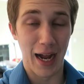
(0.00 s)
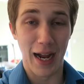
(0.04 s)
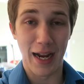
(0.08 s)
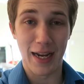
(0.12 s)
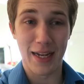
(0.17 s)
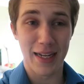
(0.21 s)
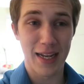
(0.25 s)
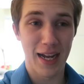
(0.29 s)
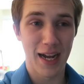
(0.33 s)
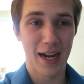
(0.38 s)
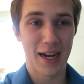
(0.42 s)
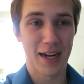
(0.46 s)
I
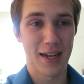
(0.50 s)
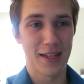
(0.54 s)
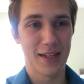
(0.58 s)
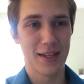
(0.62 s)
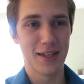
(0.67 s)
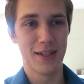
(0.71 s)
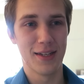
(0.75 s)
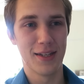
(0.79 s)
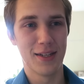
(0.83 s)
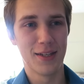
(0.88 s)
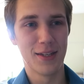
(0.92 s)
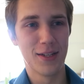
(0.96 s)

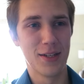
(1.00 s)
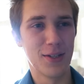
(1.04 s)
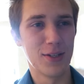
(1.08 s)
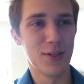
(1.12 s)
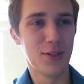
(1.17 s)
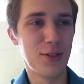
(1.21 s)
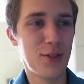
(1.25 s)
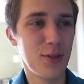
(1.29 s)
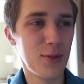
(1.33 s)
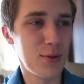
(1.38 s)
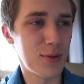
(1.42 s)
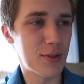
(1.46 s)
gotta
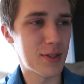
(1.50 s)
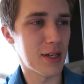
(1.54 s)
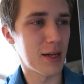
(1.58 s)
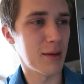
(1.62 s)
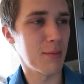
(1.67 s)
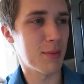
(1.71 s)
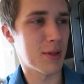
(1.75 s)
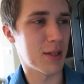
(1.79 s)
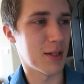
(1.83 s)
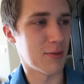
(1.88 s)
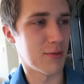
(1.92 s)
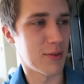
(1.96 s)
do
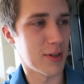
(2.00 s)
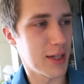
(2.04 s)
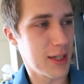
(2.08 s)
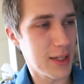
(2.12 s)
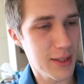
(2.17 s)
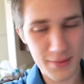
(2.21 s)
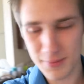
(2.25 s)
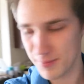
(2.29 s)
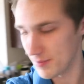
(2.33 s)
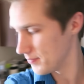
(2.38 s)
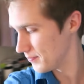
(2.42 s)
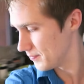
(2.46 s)
something,
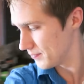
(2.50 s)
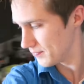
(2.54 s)
right?